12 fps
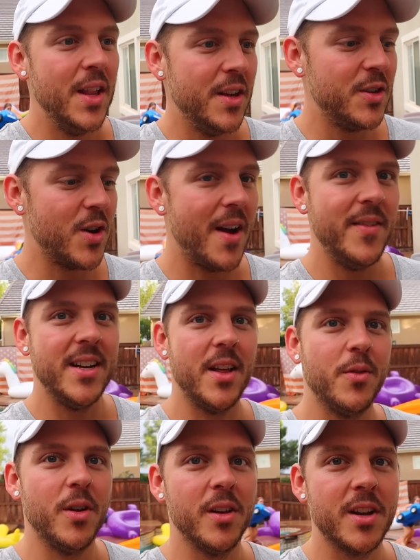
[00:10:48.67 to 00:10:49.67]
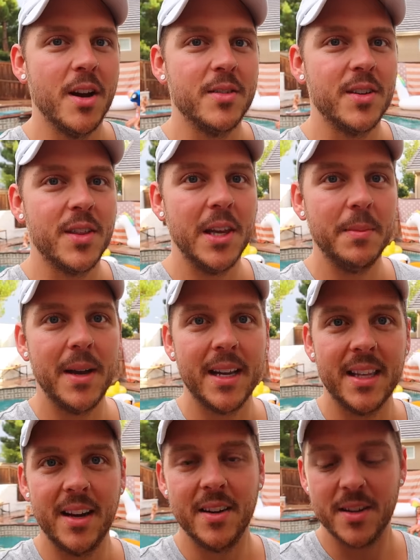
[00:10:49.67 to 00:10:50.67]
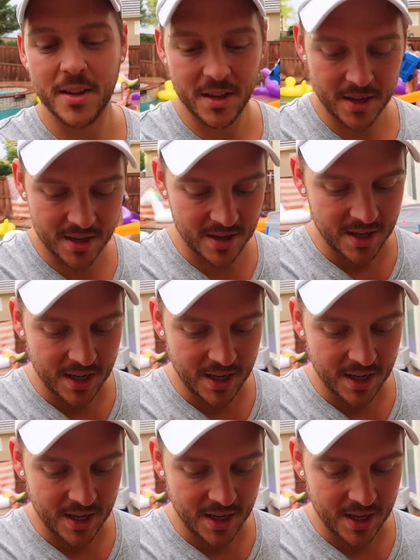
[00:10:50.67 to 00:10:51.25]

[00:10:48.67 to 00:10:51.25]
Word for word: They're driving down the roller coaster thing back there into the